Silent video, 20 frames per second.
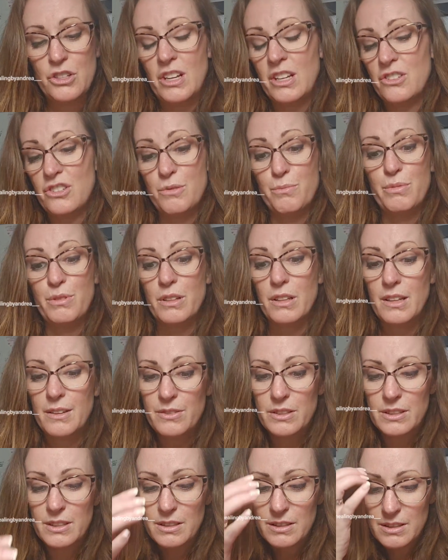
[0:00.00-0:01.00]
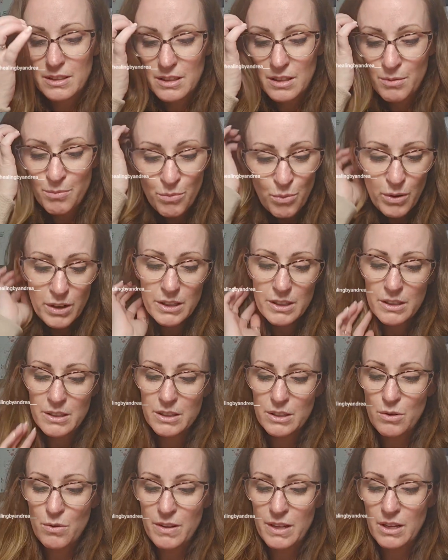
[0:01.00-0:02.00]
Change a belief system, what
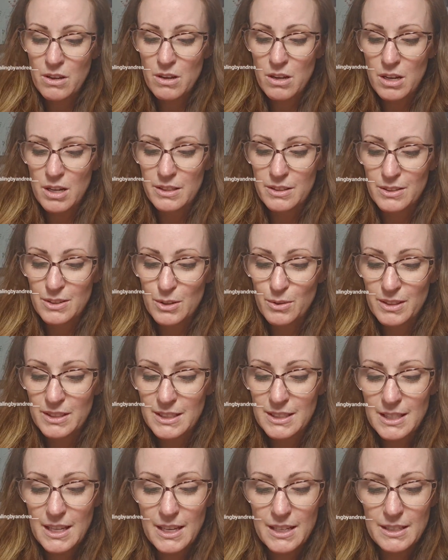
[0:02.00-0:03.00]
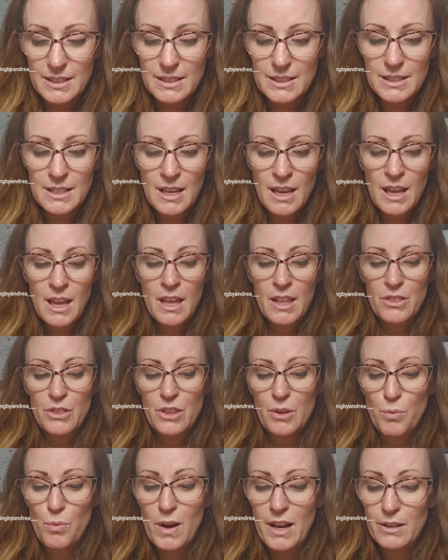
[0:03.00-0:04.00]
is going on? So it says,
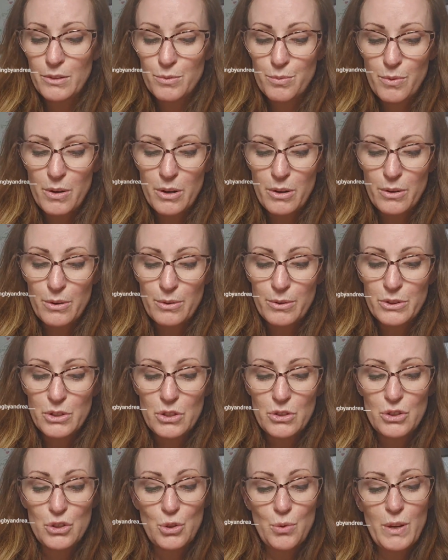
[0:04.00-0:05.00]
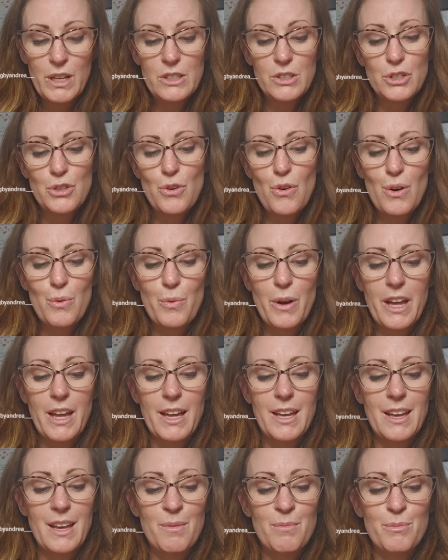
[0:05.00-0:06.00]
the wild rose, do it your
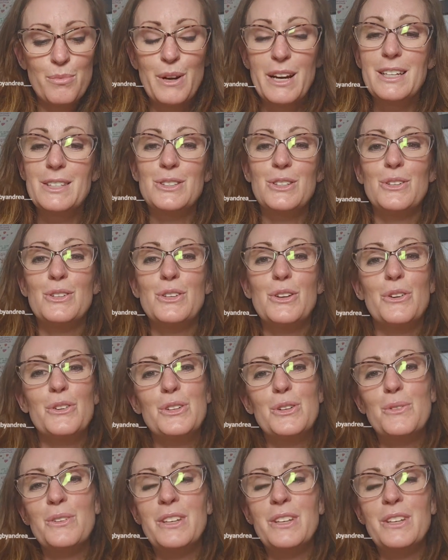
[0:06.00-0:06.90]
way, embrace your